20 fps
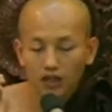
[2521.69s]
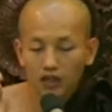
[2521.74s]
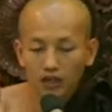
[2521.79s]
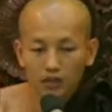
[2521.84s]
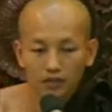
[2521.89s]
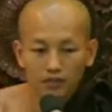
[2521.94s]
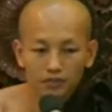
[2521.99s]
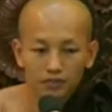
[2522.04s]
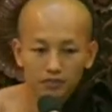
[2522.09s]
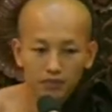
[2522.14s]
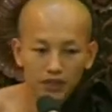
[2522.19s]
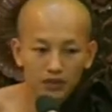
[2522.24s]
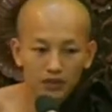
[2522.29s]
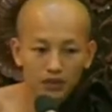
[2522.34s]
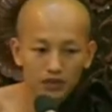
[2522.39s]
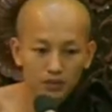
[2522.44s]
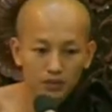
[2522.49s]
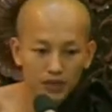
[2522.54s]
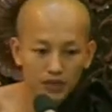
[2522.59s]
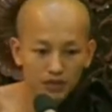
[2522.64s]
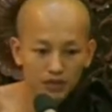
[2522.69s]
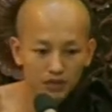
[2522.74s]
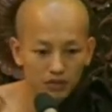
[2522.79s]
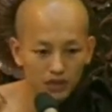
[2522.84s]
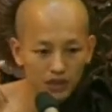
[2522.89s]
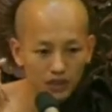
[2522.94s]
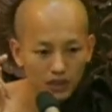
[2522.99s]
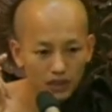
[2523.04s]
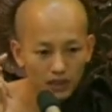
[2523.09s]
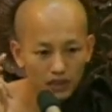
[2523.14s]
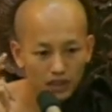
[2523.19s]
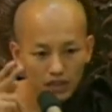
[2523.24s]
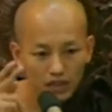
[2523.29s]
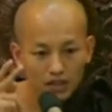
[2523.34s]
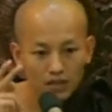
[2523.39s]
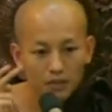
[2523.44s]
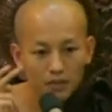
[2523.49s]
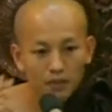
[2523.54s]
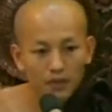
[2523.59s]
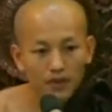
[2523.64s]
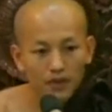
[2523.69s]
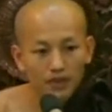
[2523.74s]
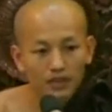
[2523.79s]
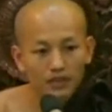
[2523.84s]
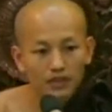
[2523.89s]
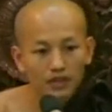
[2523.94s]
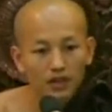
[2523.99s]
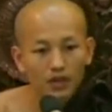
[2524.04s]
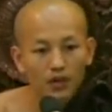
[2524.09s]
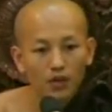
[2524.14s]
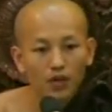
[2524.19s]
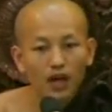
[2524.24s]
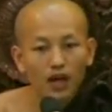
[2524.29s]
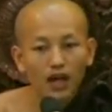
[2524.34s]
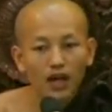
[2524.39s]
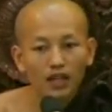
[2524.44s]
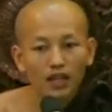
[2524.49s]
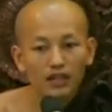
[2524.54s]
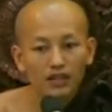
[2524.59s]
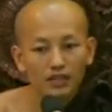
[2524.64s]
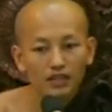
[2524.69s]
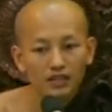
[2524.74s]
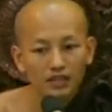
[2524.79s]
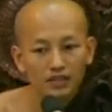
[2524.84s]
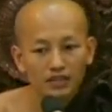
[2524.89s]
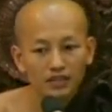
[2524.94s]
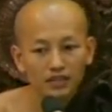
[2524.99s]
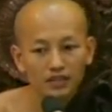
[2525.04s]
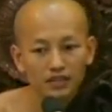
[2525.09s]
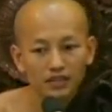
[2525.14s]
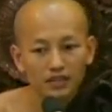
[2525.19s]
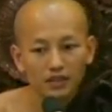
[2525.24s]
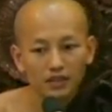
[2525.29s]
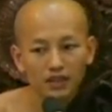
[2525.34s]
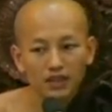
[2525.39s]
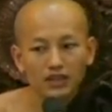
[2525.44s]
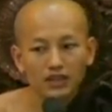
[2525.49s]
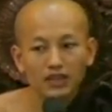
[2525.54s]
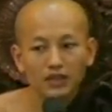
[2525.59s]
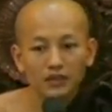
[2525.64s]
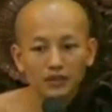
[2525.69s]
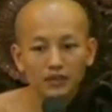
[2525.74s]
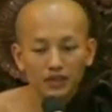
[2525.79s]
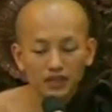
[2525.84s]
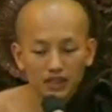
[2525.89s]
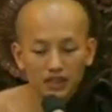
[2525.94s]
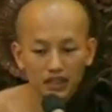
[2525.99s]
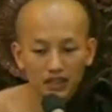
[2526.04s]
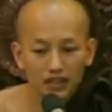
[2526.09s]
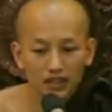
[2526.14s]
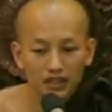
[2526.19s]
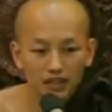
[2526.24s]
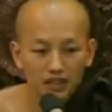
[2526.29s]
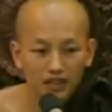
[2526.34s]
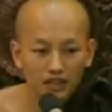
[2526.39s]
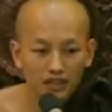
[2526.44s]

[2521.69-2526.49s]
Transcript: not pay respect to the prince. Why? What is the reason?